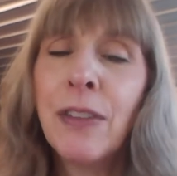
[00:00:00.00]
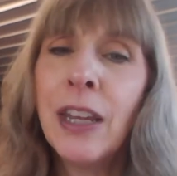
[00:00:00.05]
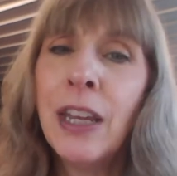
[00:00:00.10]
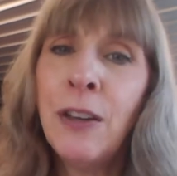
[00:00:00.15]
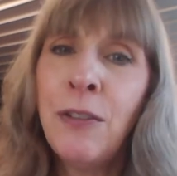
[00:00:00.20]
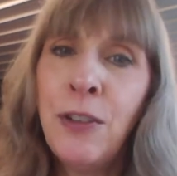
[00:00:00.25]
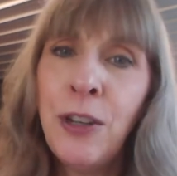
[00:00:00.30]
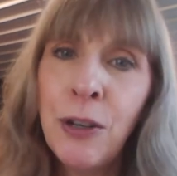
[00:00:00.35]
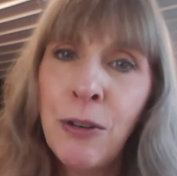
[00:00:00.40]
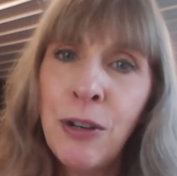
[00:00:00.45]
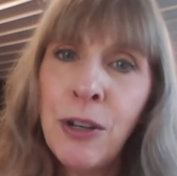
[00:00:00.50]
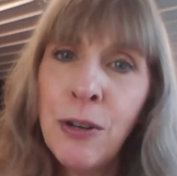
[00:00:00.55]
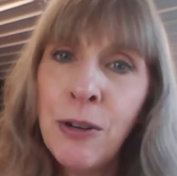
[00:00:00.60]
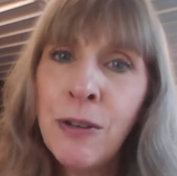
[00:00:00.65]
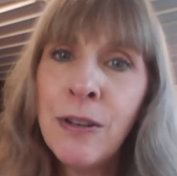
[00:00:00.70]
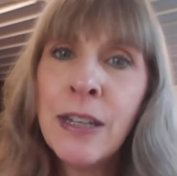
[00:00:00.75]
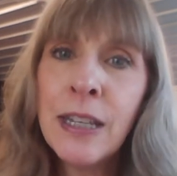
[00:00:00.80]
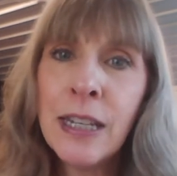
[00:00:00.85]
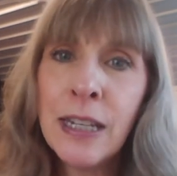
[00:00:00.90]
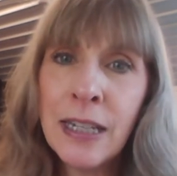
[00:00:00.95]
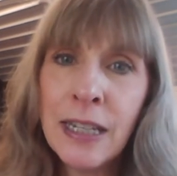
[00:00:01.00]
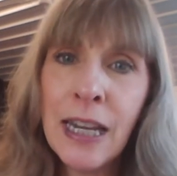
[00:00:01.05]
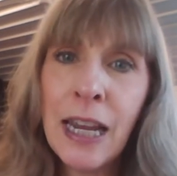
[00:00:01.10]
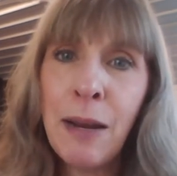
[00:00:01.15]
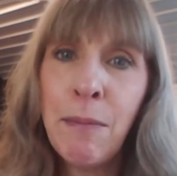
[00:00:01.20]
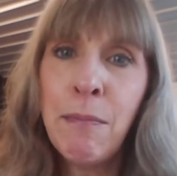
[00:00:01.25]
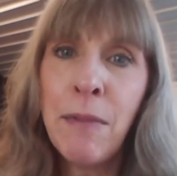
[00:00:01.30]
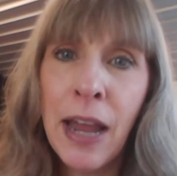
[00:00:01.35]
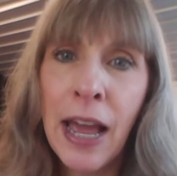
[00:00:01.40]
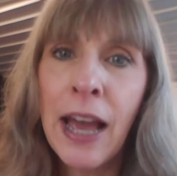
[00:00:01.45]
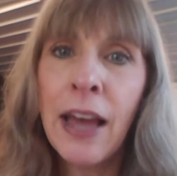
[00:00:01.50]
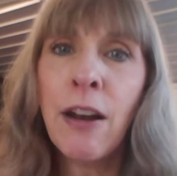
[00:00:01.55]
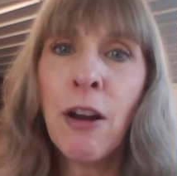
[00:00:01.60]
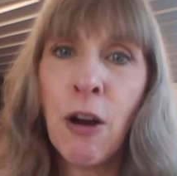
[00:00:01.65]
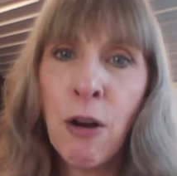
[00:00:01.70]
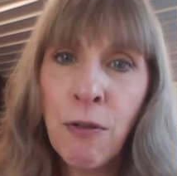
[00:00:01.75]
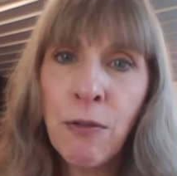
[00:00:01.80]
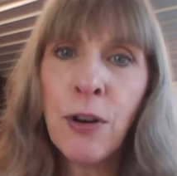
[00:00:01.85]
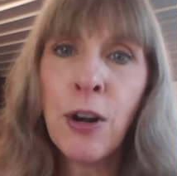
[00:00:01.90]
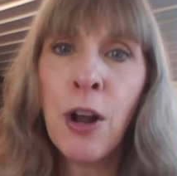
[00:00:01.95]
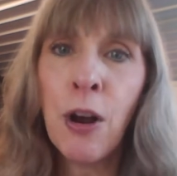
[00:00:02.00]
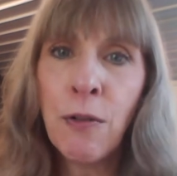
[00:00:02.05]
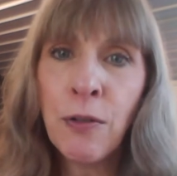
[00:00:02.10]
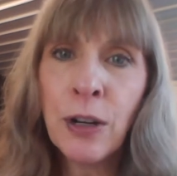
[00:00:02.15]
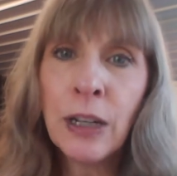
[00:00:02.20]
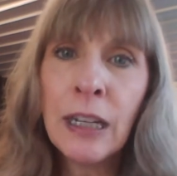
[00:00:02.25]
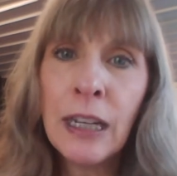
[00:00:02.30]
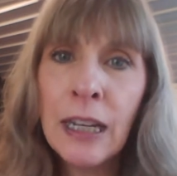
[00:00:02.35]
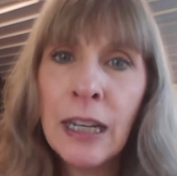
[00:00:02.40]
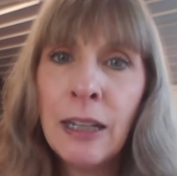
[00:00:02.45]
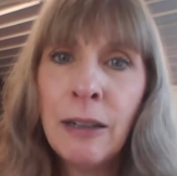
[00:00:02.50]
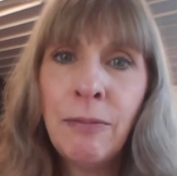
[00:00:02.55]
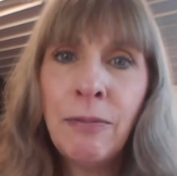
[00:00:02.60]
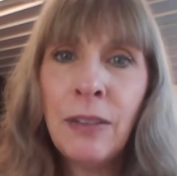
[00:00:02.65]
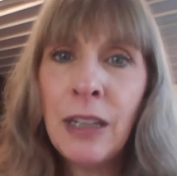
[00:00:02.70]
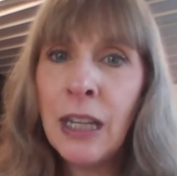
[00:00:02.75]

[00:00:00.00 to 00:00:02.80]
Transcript: If you use the same net over and over again,